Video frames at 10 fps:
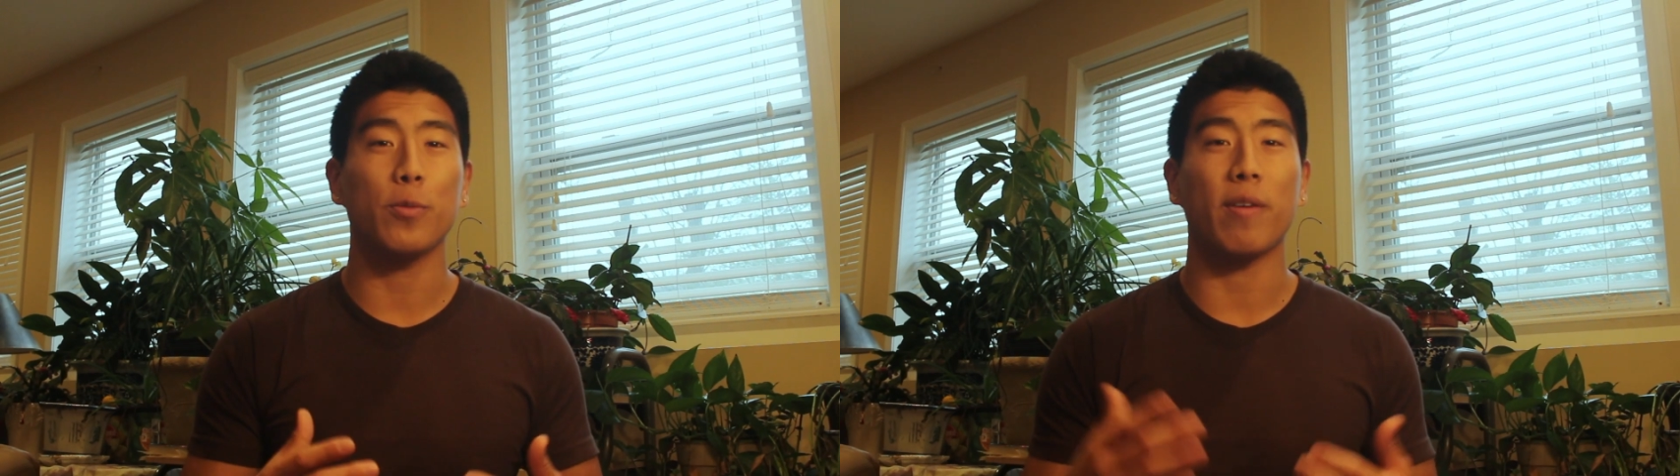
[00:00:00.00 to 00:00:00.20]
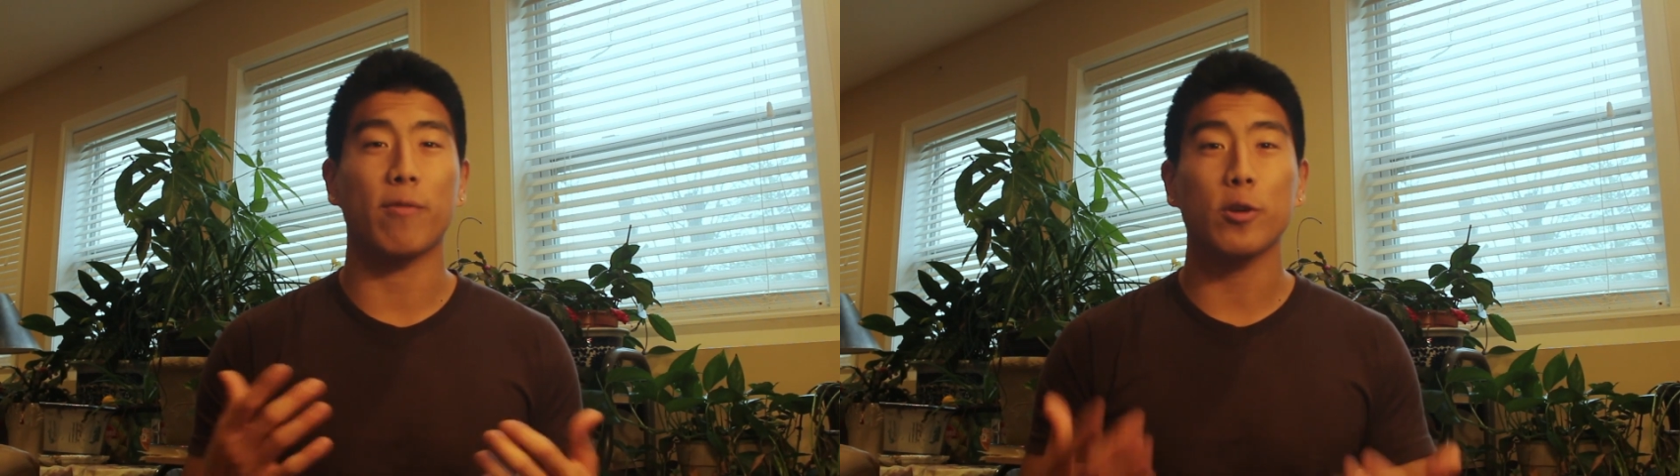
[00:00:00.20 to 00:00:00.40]

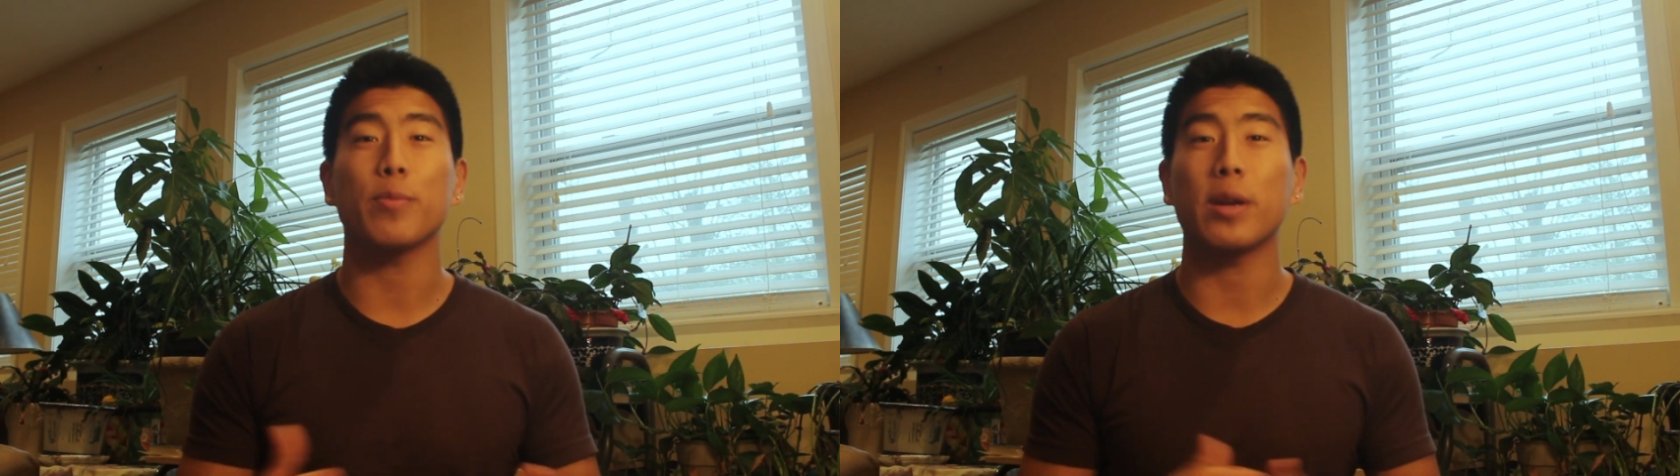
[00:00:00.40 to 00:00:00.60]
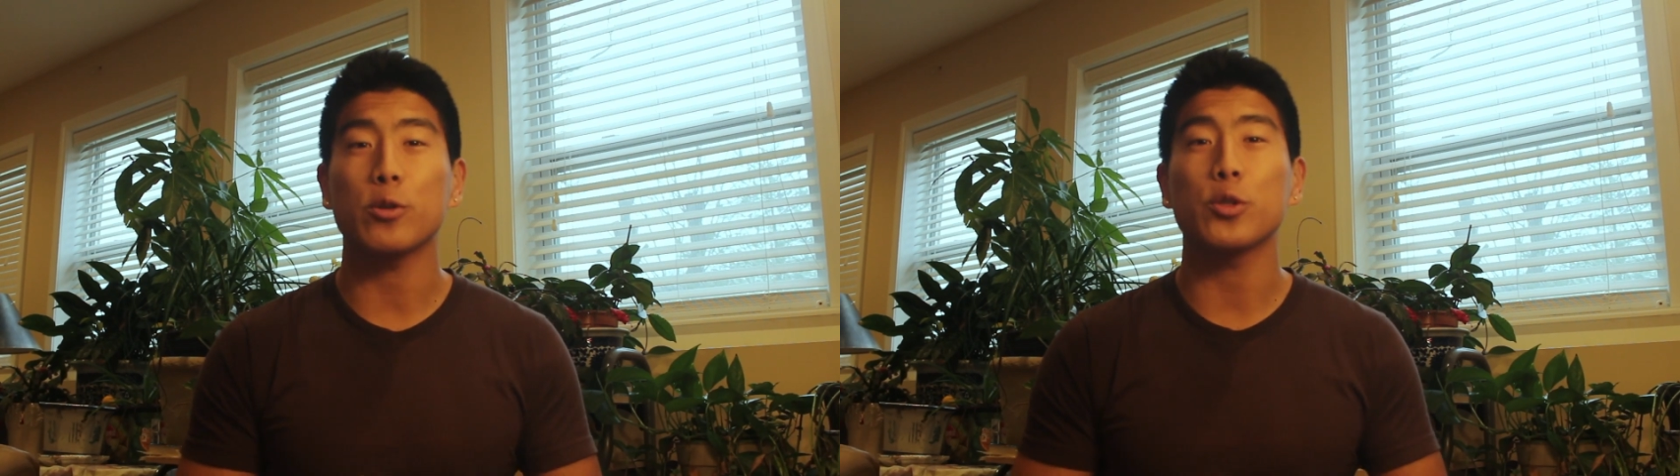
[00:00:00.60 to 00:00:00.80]
my first
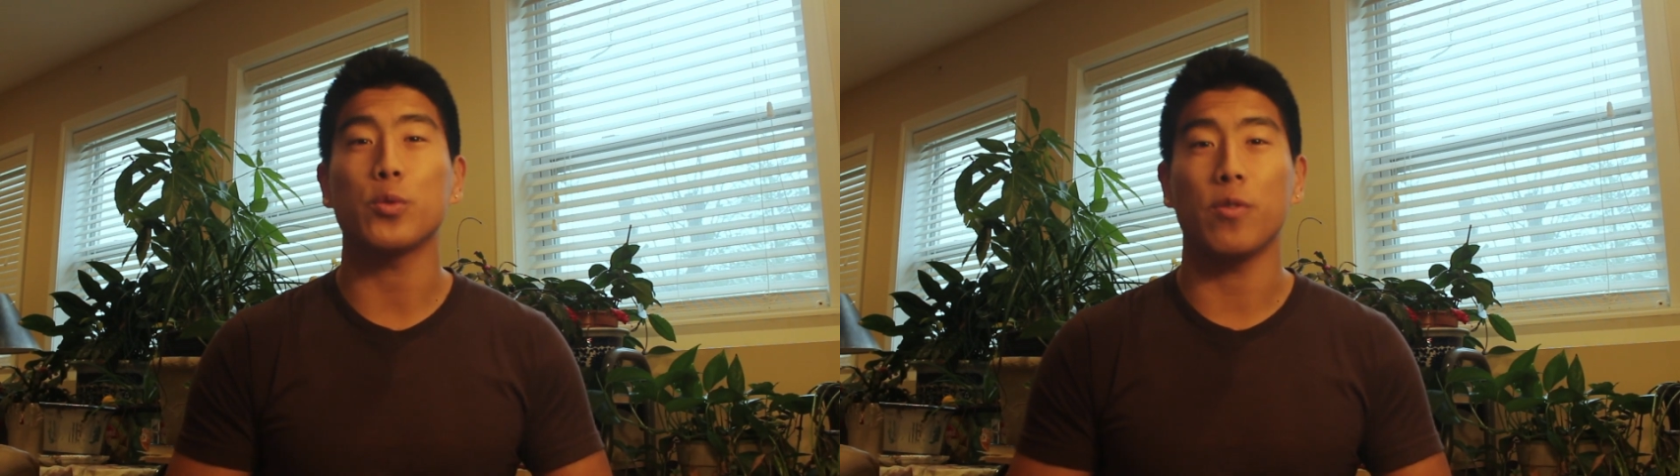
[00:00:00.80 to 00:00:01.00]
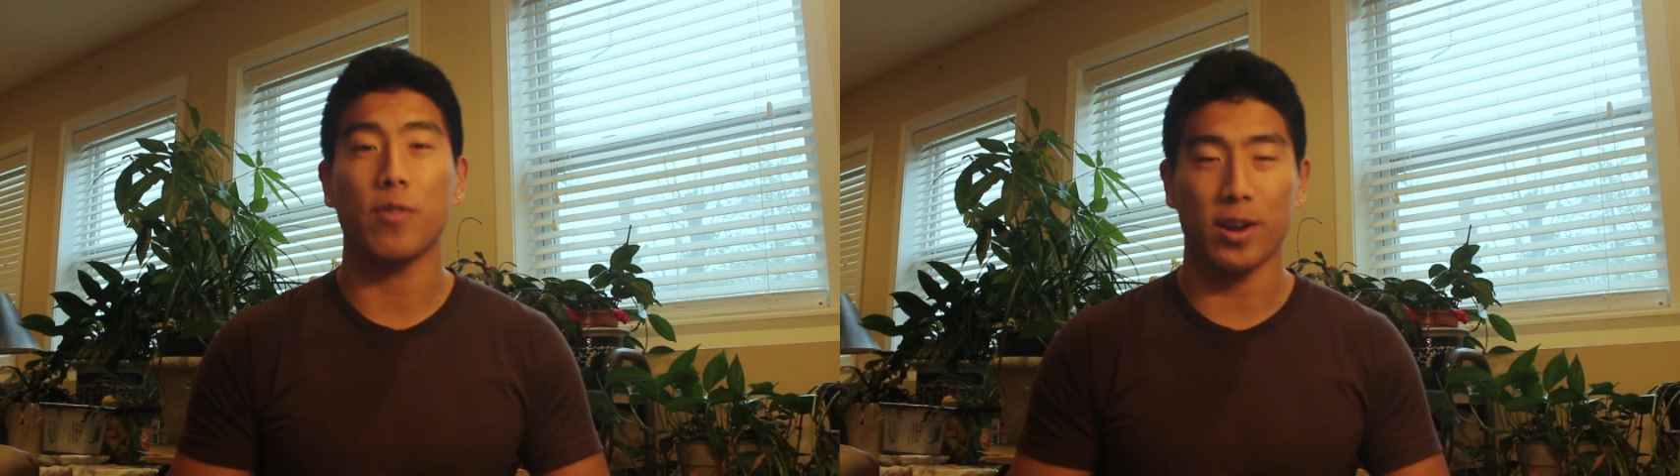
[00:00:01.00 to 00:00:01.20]
medical
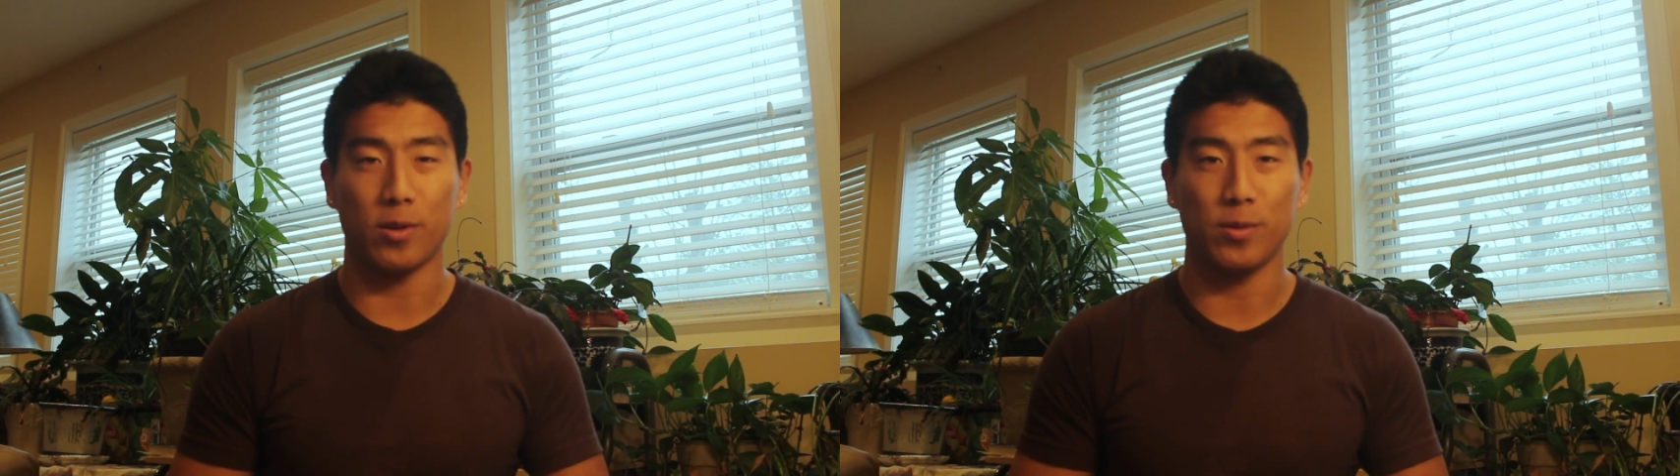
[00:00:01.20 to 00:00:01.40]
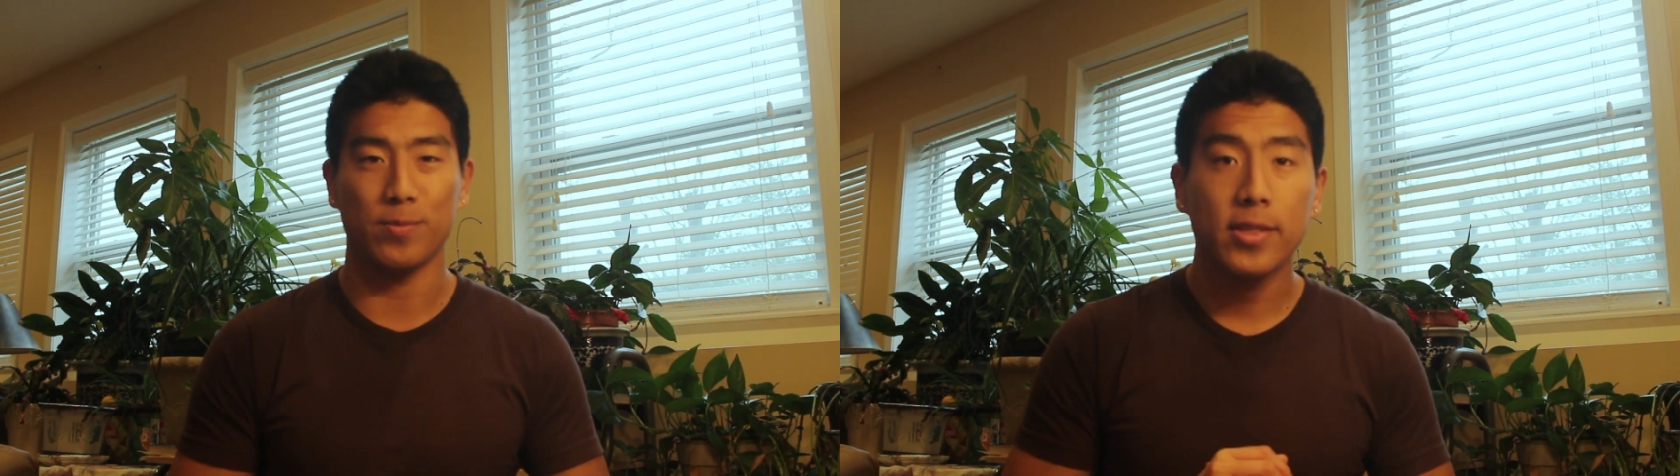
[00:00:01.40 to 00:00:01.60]
school final.